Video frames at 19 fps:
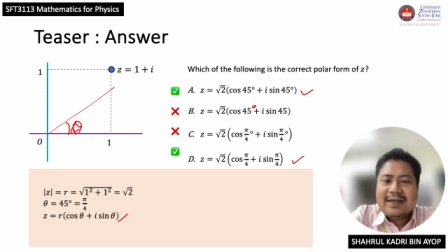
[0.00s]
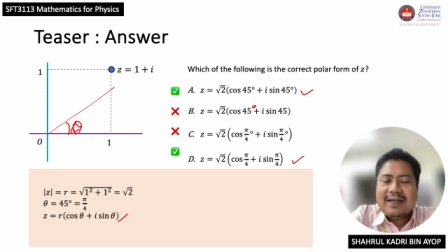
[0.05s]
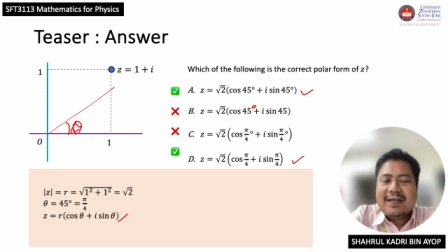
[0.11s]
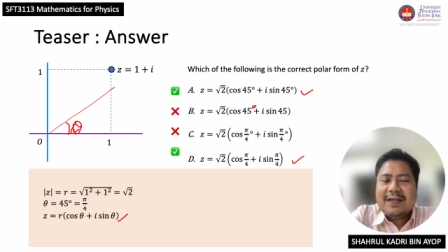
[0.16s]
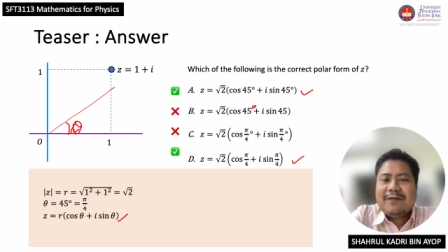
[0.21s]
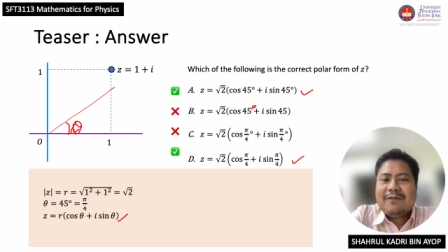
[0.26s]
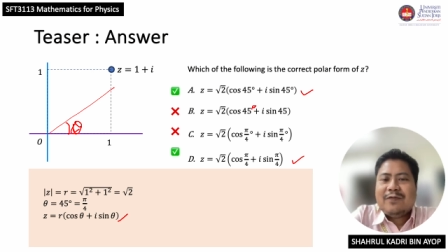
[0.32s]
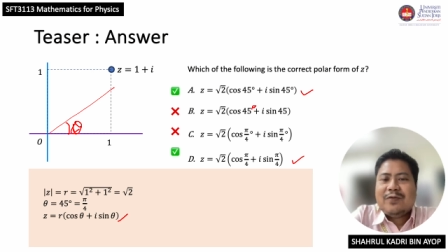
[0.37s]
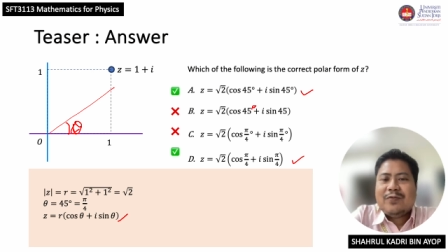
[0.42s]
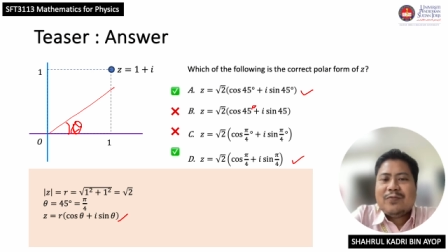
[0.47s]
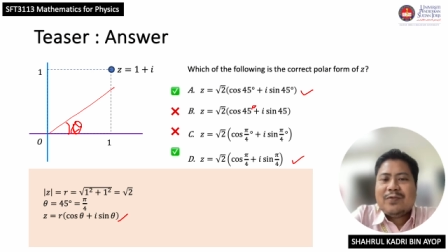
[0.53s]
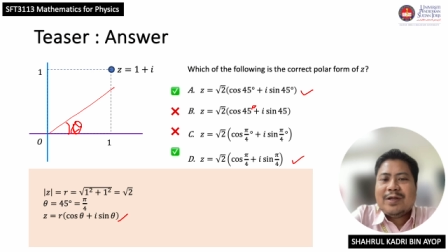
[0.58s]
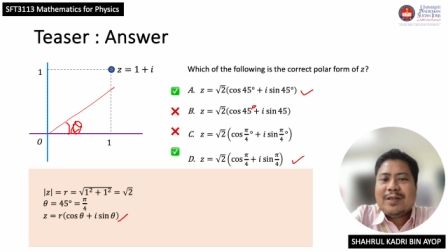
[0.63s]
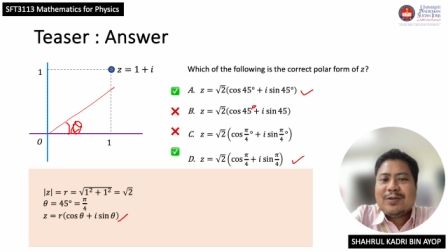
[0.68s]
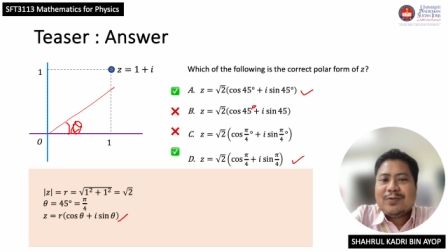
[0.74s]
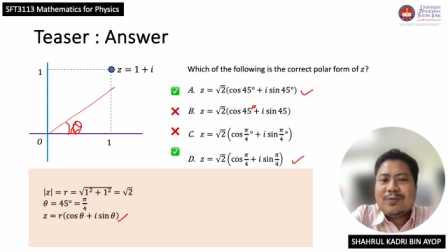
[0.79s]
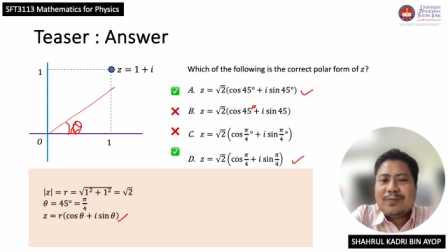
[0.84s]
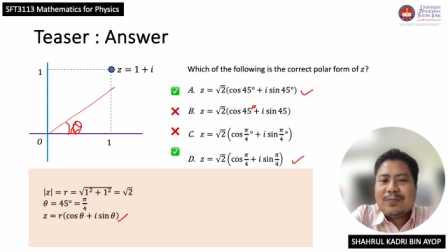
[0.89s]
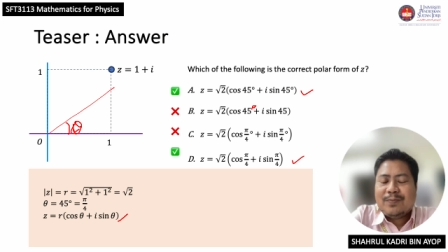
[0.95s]
if you
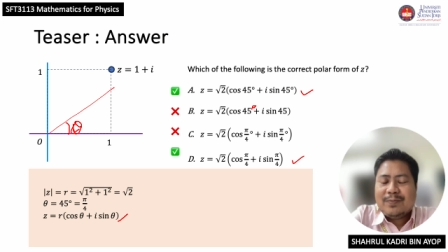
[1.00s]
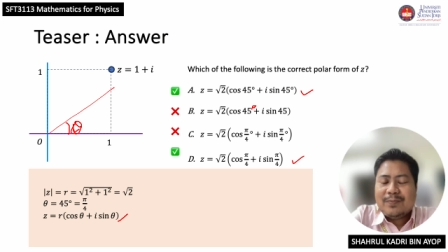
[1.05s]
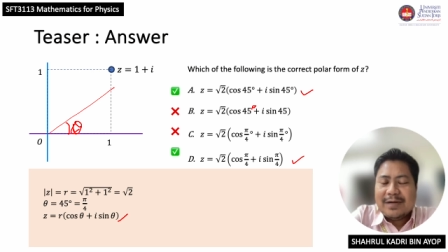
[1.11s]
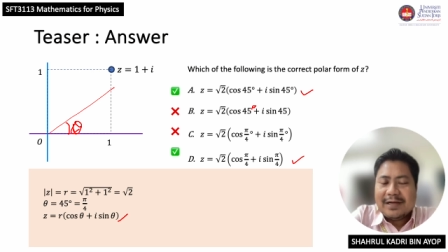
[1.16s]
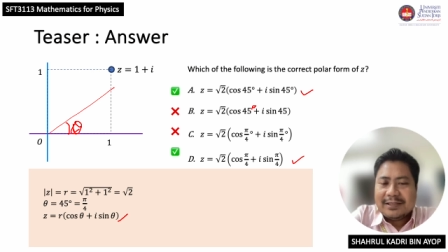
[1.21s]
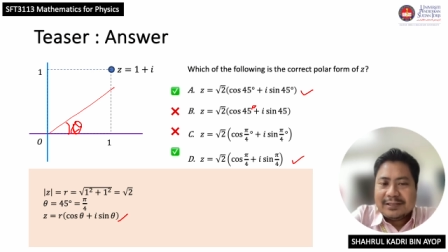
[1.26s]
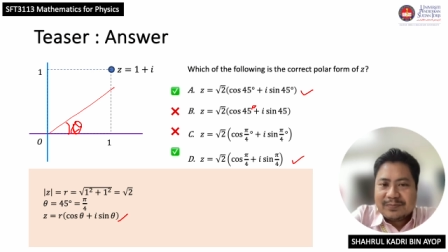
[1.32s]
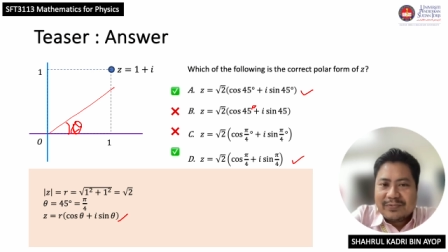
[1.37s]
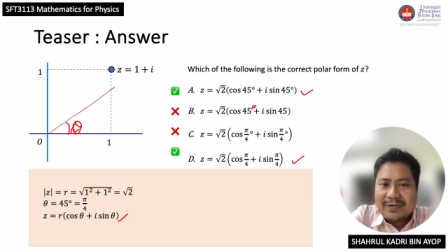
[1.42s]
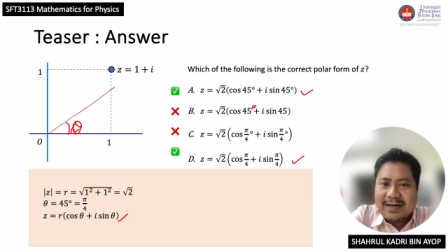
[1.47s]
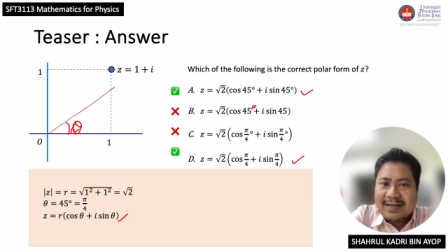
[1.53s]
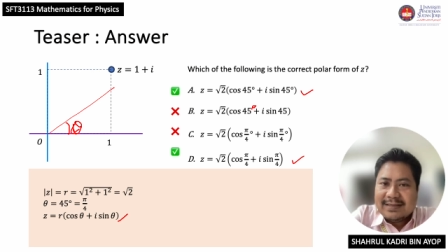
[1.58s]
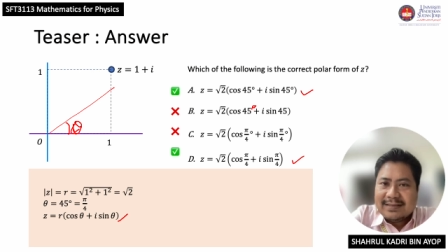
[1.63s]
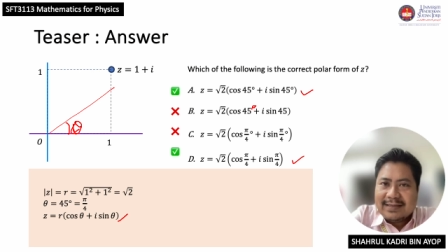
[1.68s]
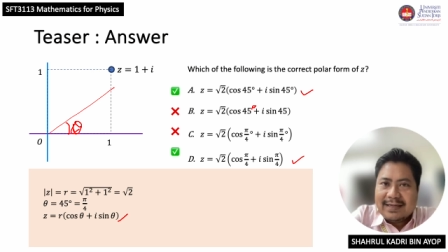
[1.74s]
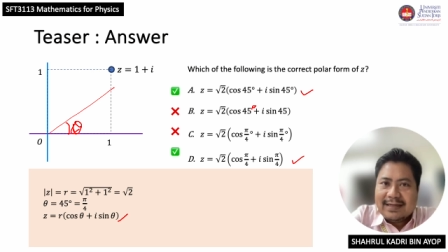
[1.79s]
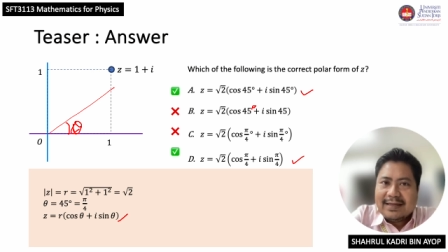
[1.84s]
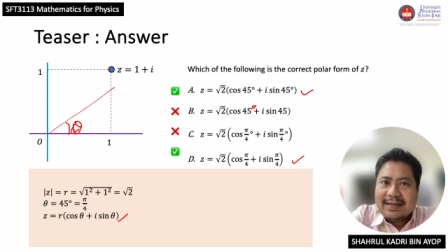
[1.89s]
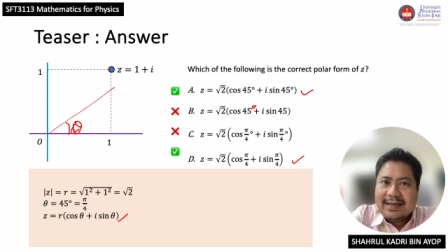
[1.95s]
want to
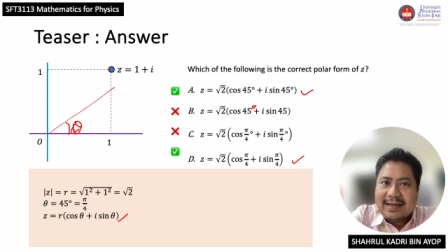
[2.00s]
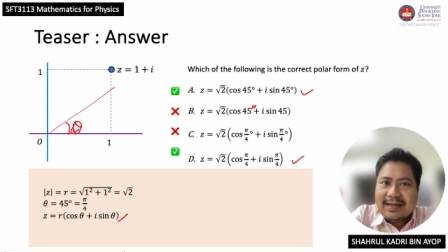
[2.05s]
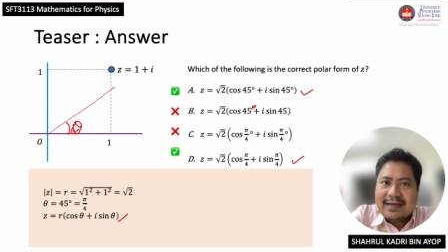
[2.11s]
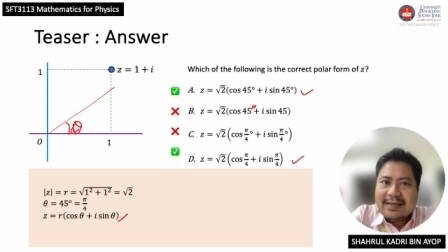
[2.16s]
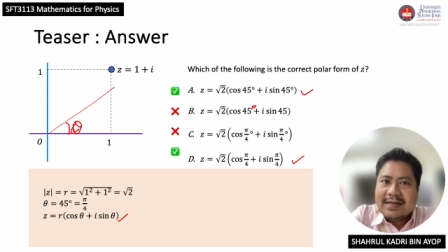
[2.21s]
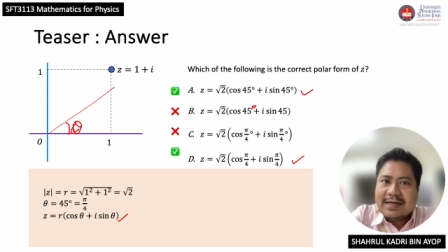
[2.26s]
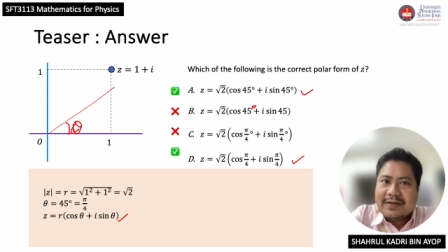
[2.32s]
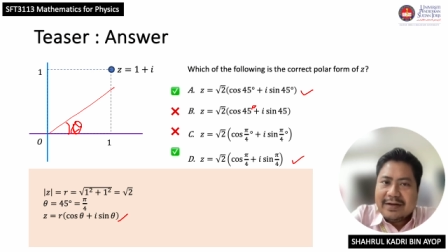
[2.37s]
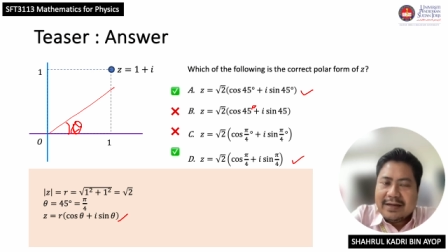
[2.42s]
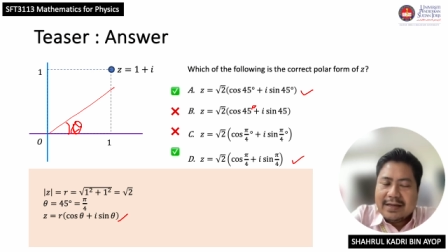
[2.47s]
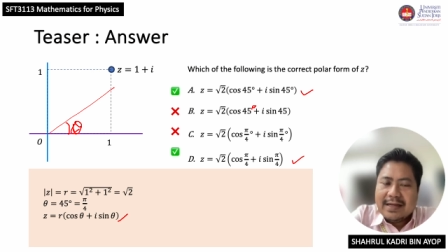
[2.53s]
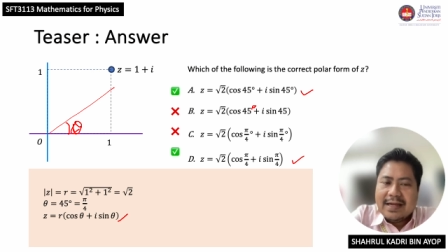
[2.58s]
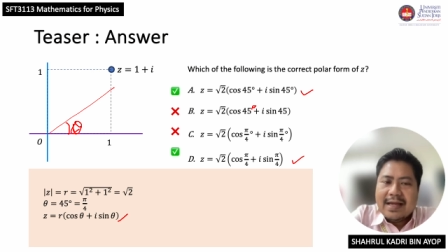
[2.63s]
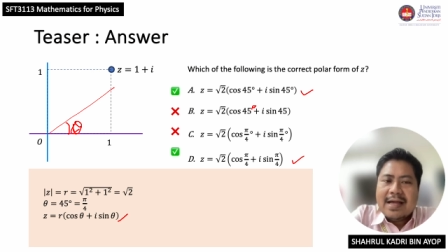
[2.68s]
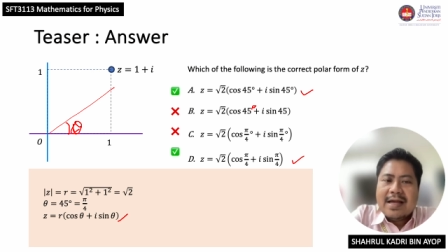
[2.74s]
express it in degree.